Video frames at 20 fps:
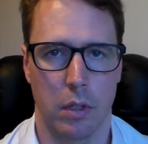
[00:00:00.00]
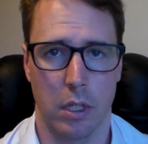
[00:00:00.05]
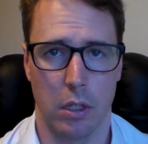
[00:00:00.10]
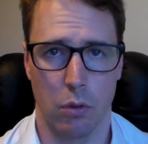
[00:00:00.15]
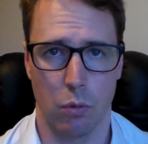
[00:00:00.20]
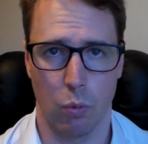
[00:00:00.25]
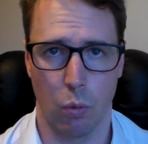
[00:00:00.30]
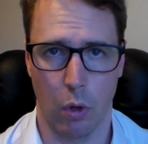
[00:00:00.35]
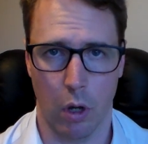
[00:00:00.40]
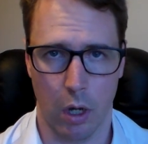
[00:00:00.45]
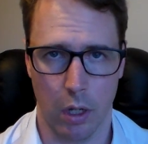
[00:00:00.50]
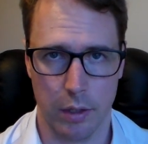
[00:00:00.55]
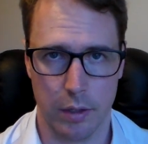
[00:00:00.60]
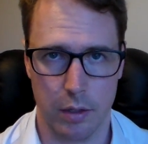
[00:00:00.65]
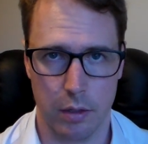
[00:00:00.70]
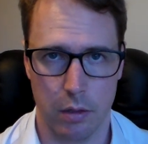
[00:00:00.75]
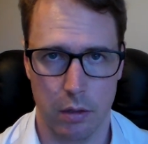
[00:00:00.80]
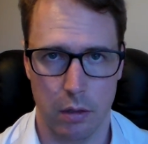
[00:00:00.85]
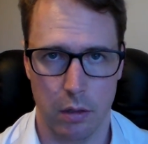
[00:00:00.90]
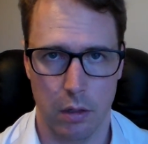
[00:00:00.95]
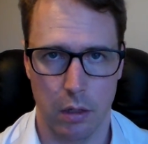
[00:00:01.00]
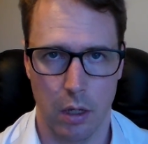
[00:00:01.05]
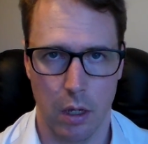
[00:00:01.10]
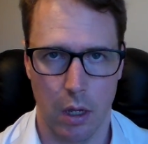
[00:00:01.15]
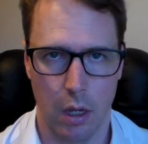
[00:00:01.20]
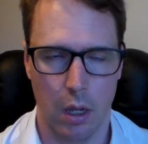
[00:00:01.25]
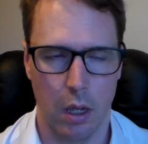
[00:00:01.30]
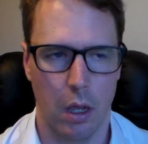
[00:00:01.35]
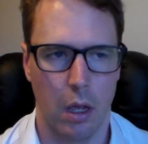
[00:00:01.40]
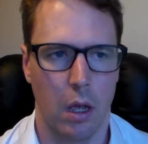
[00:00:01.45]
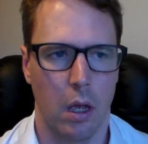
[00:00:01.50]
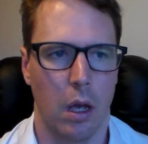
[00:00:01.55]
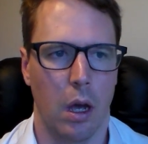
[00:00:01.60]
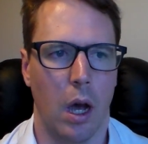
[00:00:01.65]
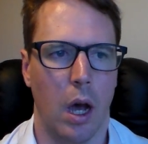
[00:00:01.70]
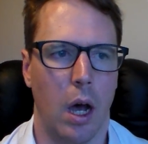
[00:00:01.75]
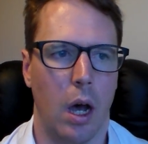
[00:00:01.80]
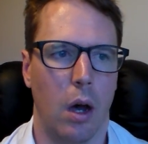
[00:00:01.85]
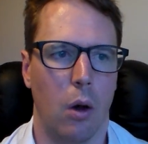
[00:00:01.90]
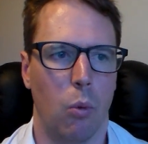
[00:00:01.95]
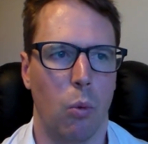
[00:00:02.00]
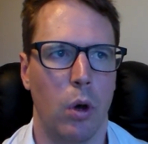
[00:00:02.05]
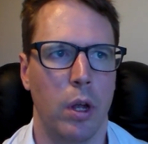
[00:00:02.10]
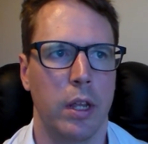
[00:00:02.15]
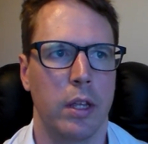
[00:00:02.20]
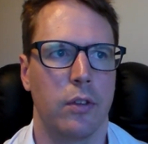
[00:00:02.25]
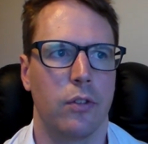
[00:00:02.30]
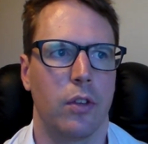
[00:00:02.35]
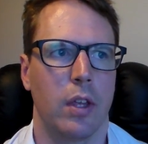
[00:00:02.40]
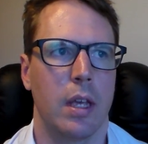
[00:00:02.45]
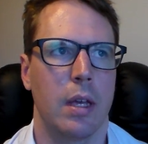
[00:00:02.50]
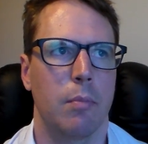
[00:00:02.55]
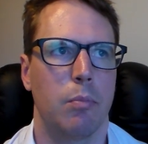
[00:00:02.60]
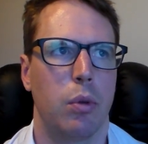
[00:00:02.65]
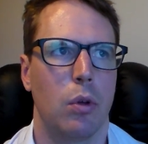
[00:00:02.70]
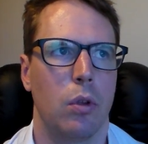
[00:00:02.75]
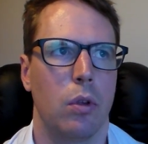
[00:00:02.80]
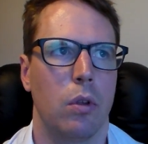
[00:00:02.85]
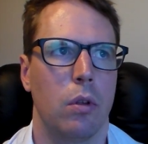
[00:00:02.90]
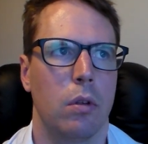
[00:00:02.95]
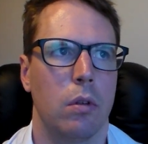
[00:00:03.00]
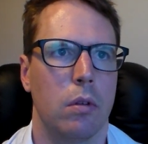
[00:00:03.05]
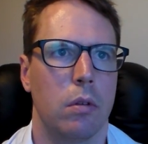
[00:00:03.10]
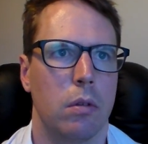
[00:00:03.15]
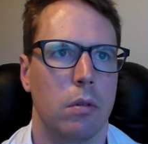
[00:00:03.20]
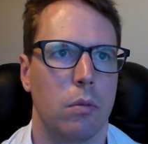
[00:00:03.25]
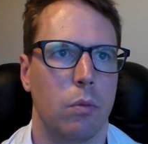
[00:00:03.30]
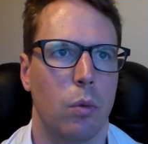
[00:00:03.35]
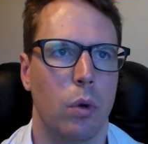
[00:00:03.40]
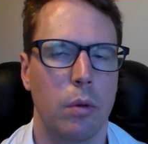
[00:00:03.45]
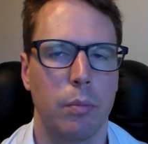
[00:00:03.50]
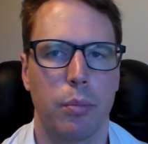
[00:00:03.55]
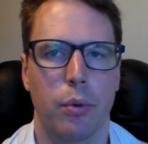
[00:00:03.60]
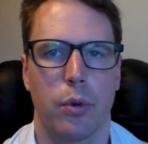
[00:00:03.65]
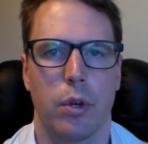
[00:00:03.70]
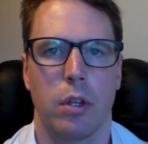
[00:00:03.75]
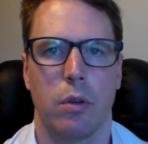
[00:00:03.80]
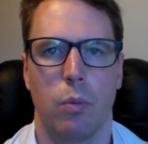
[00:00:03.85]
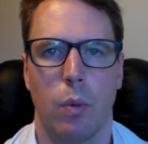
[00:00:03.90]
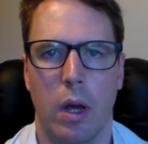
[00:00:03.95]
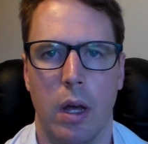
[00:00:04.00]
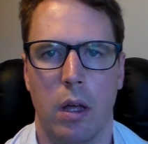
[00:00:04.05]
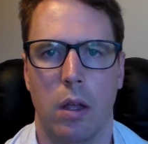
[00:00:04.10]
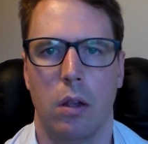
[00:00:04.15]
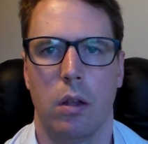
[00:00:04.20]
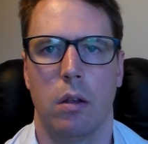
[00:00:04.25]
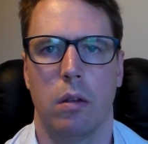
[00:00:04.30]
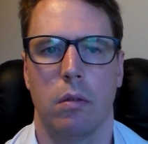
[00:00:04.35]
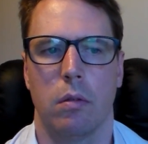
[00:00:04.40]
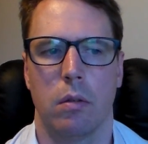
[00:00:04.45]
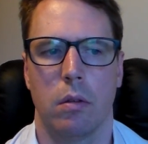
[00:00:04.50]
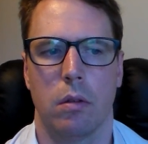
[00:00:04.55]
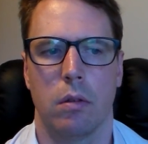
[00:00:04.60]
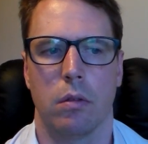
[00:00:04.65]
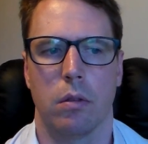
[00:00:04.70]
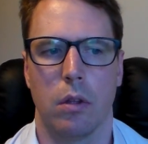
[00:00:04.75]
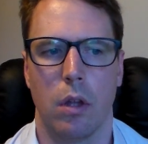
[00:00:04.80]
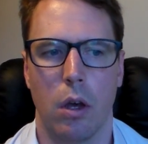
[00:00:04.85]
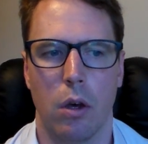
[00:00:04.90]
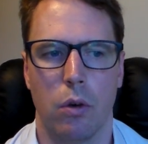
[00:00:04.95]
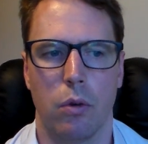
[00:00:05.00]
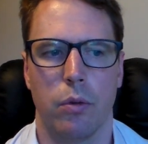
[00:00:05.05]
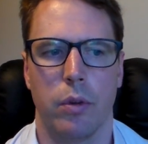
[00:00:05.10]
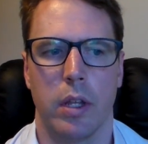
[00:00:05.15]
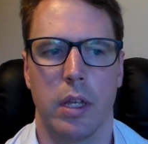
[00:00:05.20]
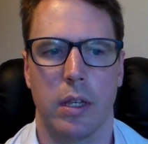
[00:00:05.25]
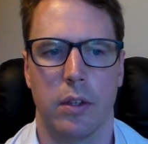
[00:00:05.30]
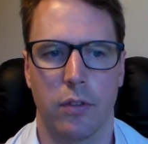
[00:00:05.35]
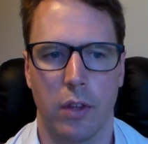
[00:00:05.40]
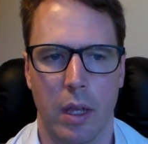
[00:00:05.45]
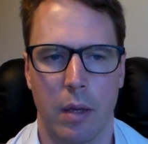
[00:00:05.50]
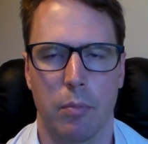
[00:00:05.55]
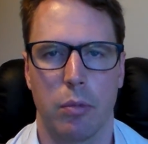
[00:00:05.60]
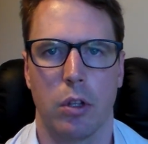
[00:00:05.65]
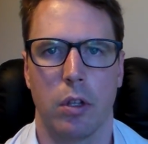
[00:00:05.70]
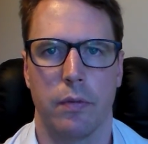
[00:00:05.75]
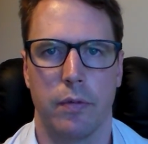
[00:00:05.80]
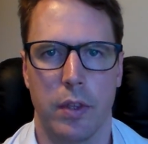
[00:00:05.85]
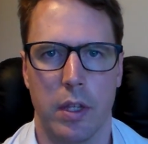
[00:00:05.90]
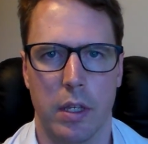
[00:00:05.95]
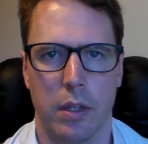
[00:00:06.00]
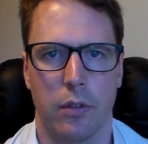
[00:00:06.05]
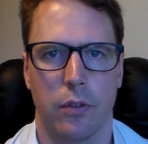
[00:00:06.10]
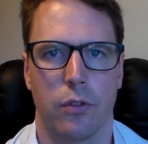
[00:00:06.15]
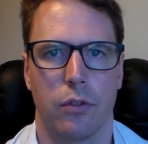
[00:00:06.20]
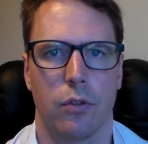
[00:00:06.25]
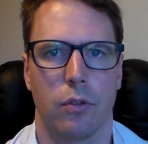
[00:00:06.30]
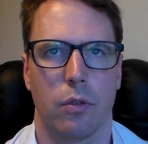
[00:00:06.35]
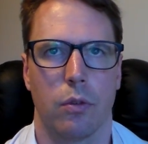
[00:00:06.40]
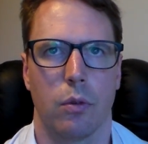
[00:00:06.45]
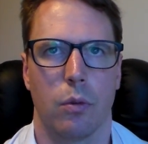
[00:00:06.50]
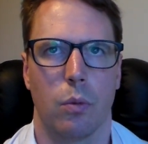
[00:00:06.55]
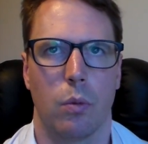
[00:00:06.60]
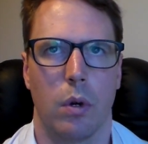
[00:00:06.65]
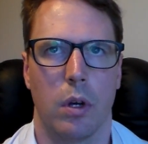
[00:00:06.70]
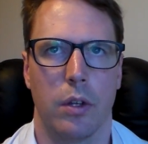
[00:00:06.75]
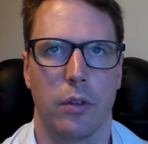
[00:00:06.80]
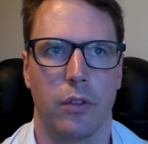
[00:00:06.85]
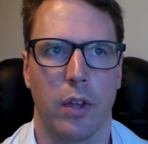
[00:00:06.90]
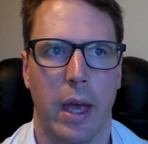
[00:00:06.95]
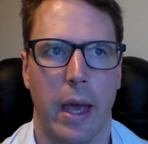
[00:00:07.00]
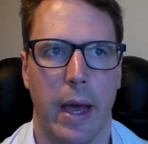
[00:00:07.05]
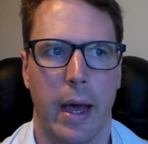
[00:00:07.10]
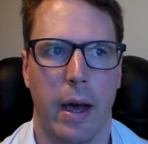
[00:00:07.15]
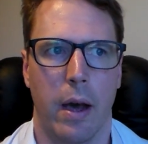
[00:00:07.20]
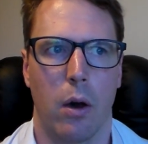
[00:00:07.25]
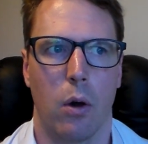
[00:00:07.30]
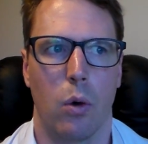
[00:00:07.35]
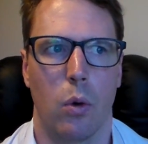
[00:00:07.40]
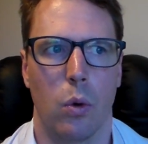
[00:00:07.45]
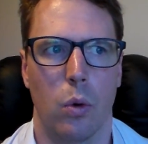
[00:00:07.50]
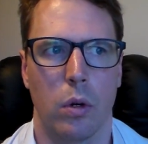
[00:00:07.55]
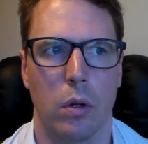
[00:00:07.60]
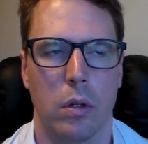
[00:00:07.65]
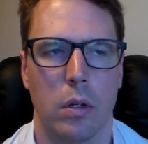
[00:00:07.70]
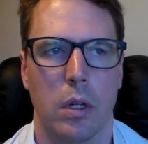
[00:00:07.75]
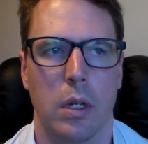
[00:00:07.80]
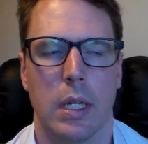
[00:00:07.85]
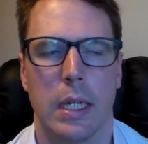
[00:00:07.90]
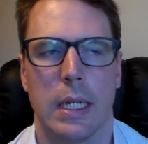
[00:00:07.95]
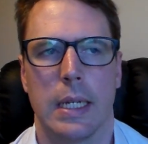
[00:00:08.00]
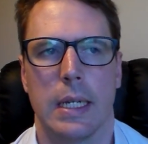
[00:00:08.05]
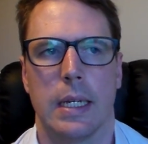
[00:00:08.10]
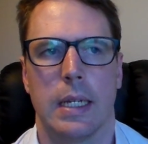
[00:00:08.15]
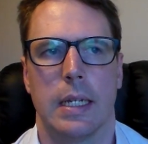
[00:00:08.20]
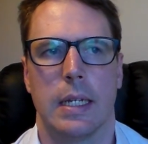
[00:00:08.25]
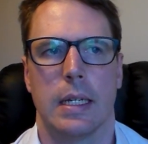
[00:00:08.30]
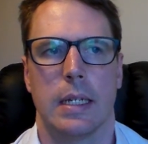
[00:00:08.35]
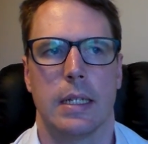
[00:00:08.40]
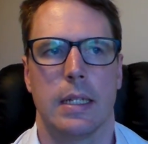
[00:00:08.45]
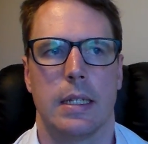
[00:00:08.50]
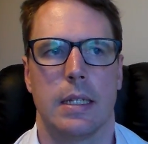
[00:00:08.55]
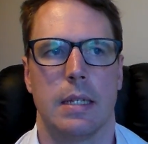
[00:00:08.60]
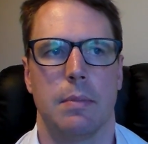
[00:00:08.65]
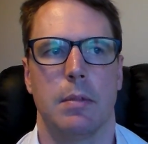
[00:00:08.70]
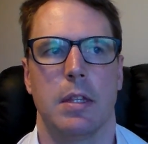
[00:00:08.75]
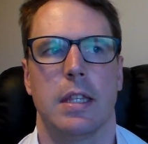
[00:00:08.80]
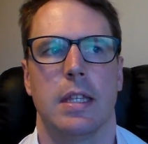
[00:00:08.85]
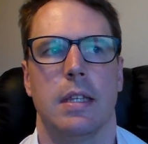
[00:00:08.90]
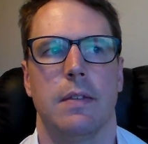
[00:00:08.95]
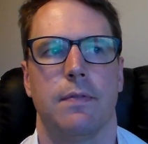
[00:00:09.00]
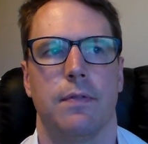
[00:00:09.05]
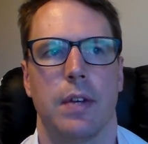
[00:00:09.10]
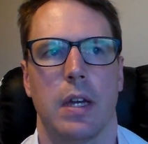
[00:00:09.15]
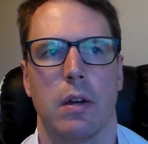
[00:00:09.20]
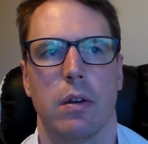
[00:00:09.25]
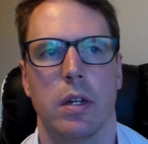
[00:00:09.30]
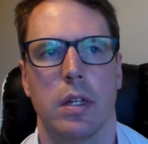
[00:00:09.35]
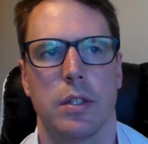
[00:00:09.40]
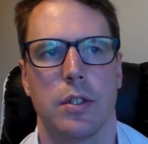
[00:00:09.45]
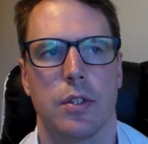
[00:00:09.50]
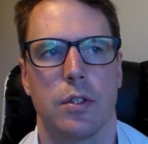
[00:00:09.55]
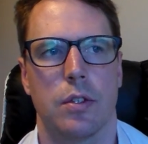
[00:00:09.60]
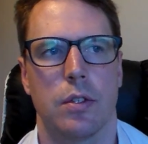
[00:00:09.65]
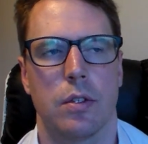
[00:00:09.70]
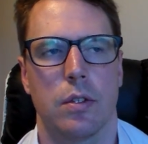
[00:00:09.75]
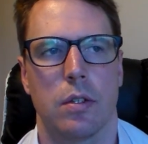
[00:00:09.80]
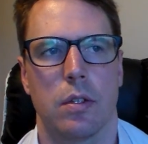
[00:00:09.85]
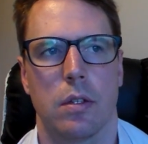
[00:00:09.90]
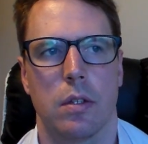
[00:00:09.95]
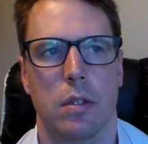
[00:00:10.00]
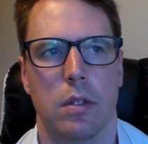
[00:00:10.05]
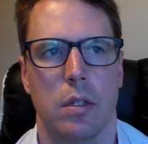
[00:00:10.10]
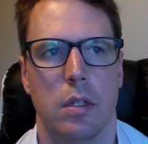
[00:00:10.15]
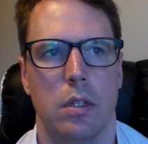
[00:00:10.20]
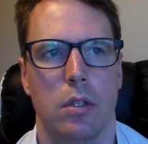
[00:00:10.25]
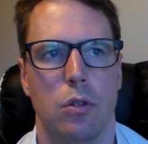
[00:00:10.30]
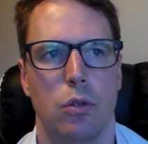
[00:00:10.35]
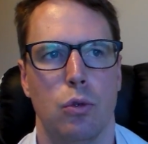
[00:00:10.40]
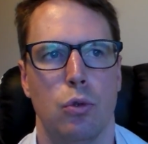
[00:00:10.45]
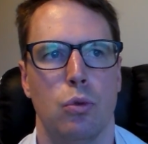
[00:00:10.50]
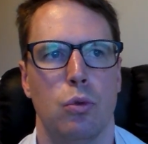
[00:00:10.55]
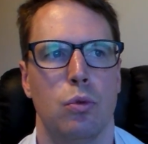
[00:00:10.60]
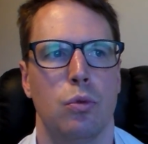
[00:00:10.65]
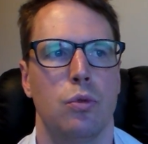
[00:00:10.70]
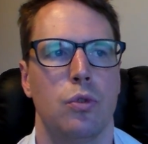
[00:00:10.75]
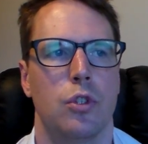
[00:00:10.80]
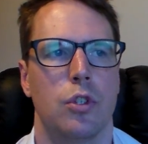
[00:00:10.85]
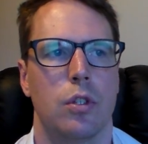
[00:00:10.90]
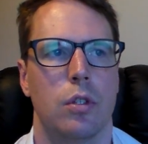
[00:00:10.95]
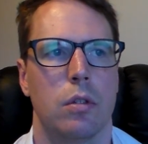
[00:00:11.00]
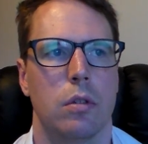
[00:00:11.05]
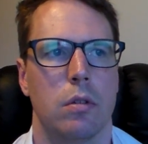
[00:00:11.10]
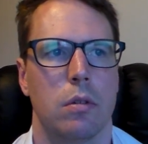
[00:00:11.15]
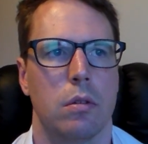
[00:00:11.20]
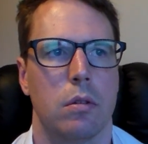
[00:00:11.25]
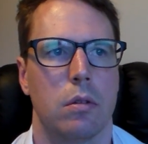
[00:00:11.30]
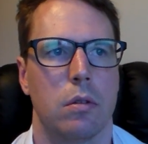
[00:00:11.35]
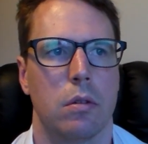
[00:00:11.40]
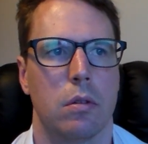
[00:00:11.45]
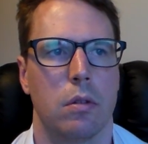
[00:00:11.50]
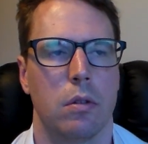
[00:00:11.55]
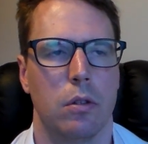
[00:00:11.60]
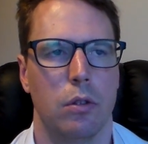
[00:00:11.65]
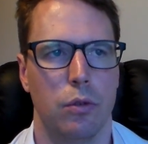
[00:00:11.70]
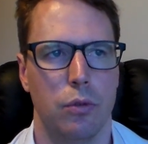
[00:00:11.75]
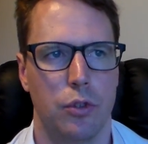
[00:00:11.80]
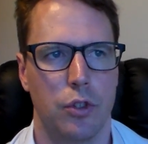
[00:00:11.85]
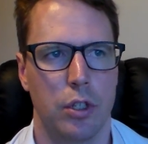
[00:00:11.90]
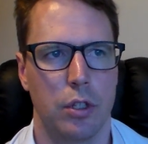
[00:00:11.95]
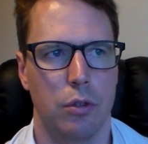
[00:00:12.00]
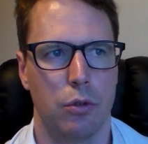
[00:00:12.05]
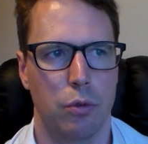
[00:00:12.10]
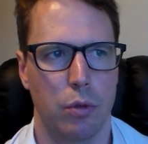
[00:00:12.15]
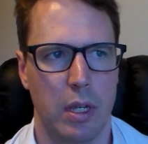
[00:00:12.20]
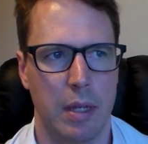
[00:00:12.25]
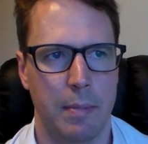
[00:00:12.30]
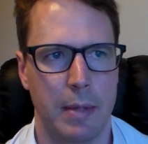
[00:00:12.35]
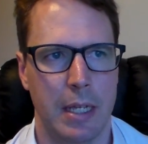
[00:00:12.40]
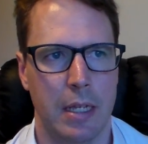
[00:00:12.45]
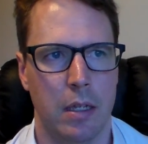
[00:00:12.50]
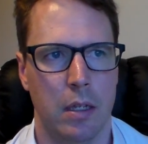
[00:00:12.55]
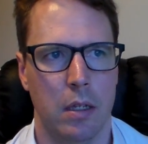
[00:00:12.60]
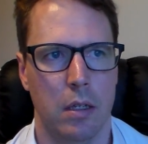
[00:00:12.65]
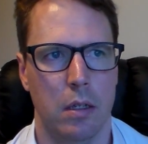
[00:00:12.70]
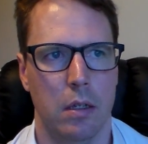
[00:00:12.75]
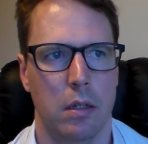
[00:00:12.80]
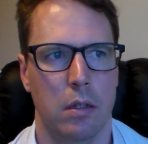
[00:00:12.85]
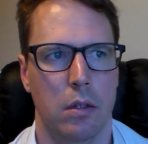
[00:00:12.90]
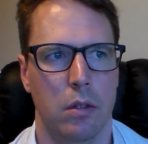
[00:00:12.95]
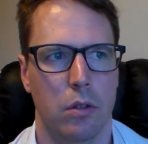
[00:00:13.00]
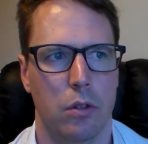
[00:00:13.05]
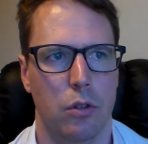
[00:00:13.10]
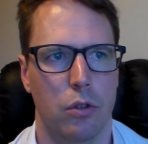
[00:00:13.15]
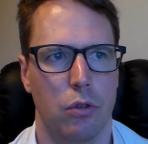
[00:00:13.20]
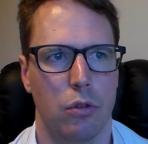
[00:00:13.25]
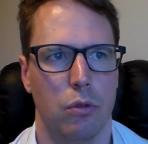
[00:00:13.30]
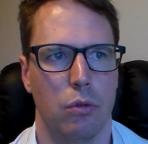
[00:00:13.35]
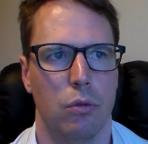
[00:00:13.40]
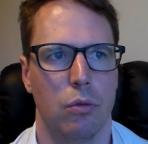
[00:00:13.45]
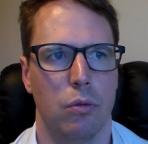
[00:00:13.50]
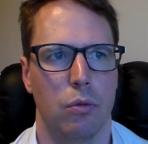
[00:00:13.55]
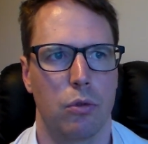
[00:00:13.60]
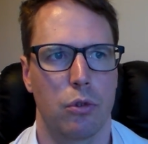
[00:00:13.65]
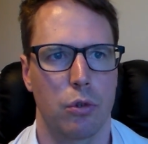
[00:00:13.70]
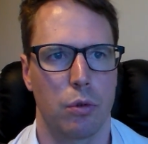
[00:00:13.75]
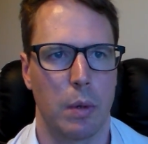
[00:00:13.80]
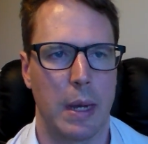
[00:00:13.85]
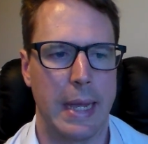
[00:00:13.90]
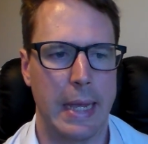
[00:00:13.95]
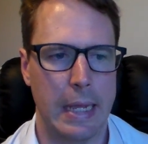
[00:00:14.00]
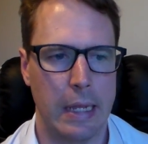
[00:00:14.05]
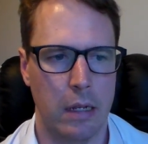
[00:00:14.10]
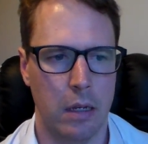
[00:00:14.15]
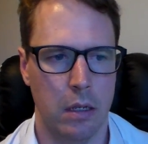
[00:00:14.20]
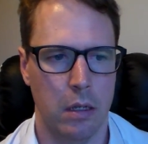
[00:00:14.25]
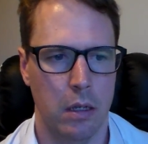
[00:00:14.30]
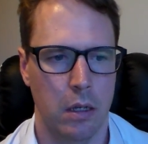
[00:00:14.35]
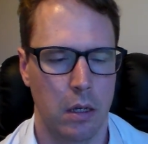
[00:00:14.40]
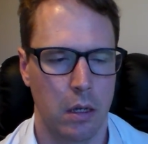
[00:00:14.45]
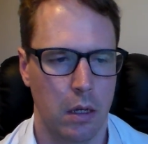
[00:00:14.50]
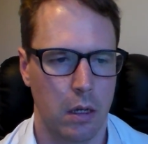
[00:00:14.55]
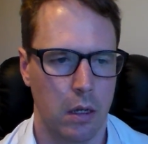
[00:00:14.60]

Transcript: that you want. Uh, one example, one pretty well known example of this was how Timothy Ferriss used lucid dreaming to train